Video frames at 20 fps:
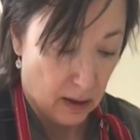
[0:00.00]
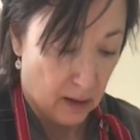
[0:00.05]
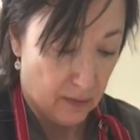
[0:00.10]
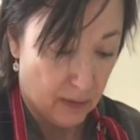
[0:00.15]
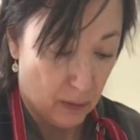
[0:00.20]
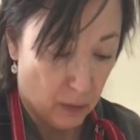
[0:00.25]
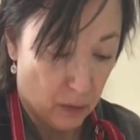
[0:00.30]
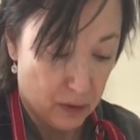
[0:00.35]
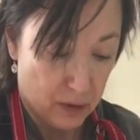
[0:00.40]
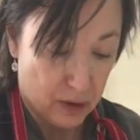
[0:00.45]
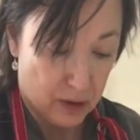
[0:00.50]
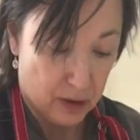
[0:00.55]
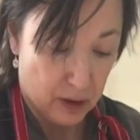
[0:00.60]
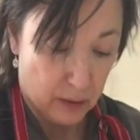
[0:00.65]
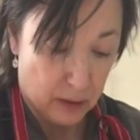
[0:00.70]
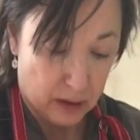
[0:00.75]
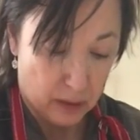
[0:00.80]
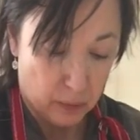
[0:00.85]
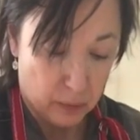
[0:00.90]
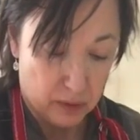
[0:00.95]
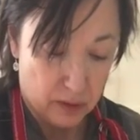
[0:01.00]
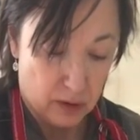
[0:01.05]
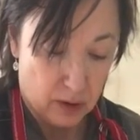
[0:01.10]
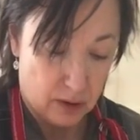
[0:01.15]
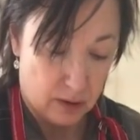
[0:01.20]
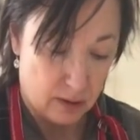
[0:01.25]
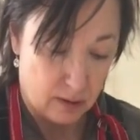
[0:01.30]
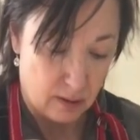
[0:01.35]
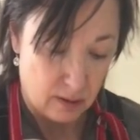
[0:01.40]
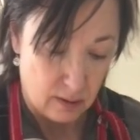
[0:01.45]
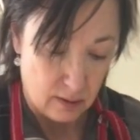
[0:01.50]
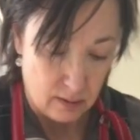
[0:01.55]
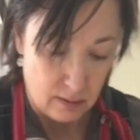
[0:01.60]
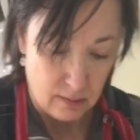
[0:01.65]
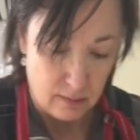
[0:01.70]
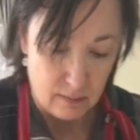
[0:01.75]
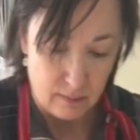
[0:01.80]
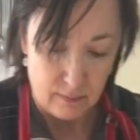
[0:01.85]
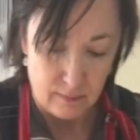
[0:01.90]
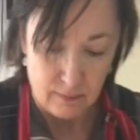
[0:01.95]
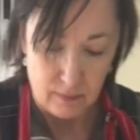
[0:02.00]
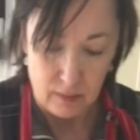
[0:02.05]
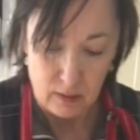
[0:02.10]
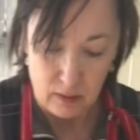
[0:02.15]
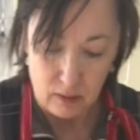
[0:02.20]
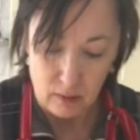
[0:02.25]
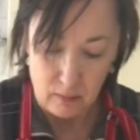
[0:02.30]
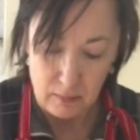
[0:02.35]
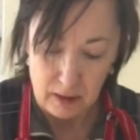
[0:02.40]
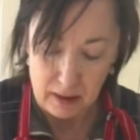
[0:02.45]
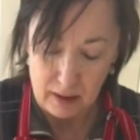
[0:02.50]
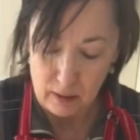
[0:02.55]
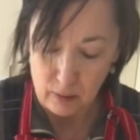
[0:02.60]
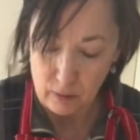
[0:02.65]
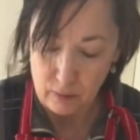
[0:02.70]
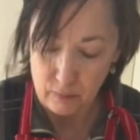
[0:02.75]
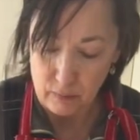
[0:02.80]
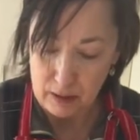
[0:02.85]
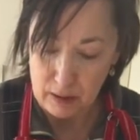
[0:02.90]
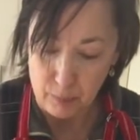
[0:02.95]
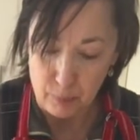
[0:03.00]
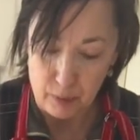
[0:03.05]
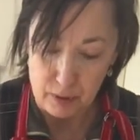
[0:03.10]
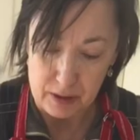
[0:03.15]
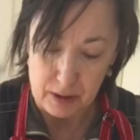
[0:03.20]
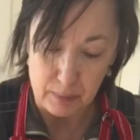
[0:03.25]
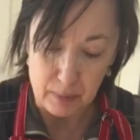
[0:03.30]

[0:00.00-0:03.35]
wanted to, I would just, you know, make it look really pretty.